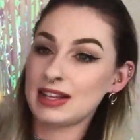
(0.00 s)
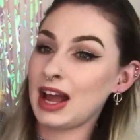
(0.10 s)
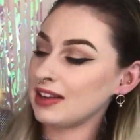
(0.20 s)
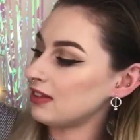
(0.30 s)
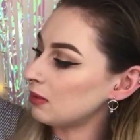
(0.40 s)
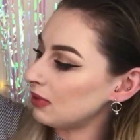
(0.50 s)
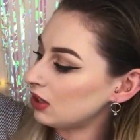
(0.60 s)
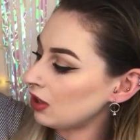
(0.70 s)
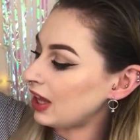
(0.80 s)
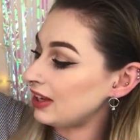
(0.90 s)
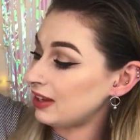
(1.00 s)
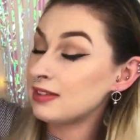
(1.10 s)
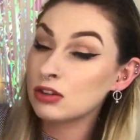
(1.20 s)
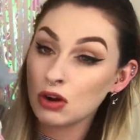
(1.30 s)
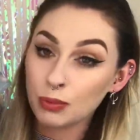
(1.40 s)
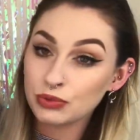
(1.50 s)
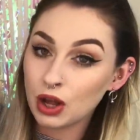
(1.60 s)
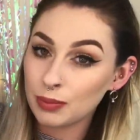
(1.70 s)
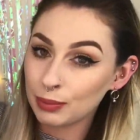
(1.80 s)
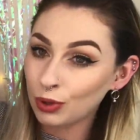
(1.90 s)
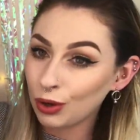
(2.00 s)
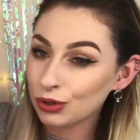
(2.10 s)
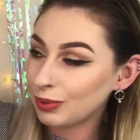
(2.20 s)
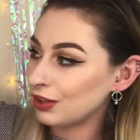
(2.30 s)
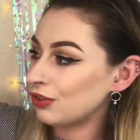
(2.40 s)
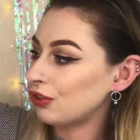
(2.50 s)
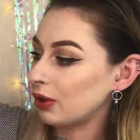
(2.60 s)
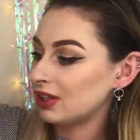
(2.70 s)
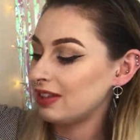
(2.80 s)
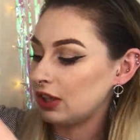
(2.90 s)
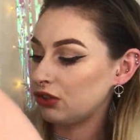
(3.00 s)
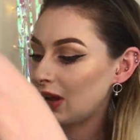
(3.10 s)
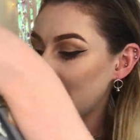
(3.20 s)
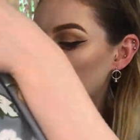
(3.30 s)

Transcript: it ties in the middle and it is a crop top i'm not going to be able to show it you till i try